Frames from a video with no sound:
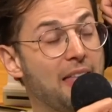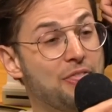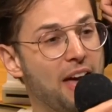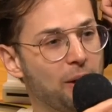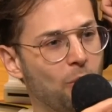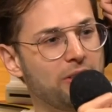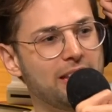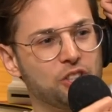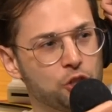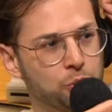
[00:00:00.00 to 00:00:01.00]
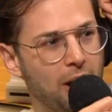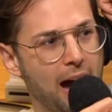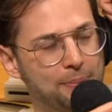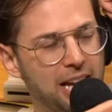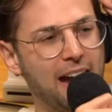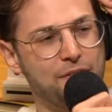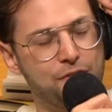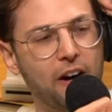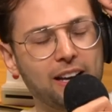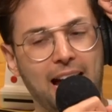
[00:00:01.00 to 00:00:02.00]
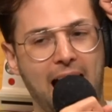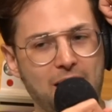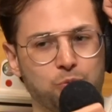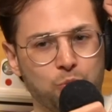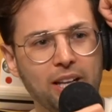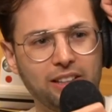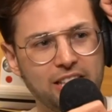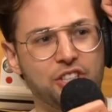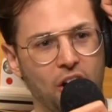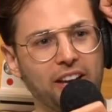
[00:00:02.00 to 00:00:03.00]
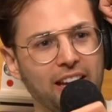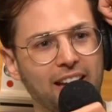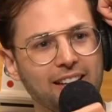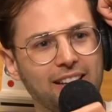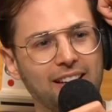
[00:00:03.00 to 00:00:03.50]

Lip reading: And then when this drops, I really dug it.